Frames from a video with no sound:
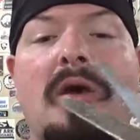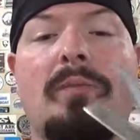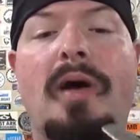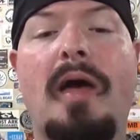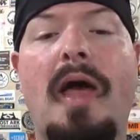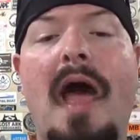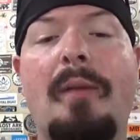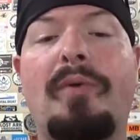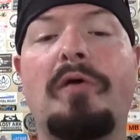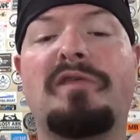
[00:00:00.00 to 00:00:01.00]
But
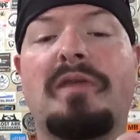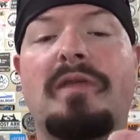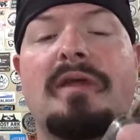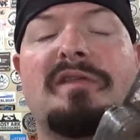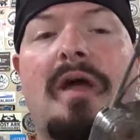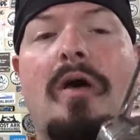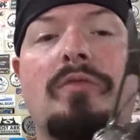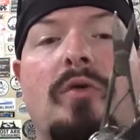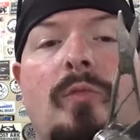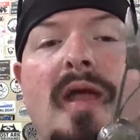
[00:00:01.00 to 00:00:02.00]
I posted this
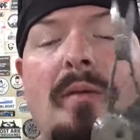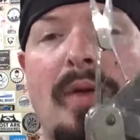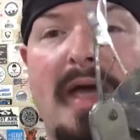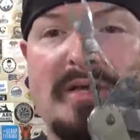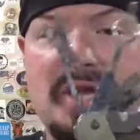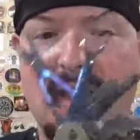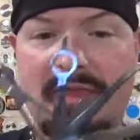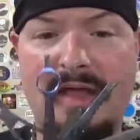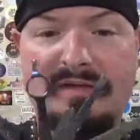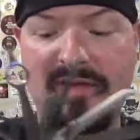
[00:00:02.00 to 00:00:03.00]
on the Reddit page and
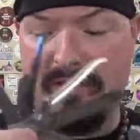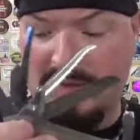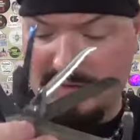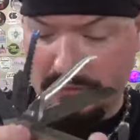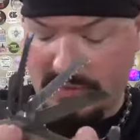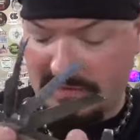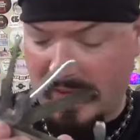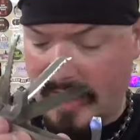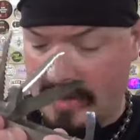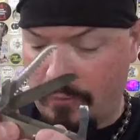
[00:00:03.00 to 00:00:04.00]
they said this was
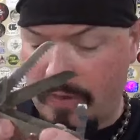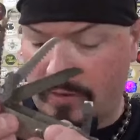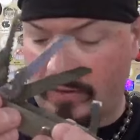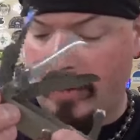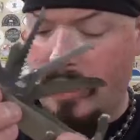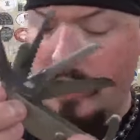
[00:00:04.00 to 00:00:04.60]
a Wenger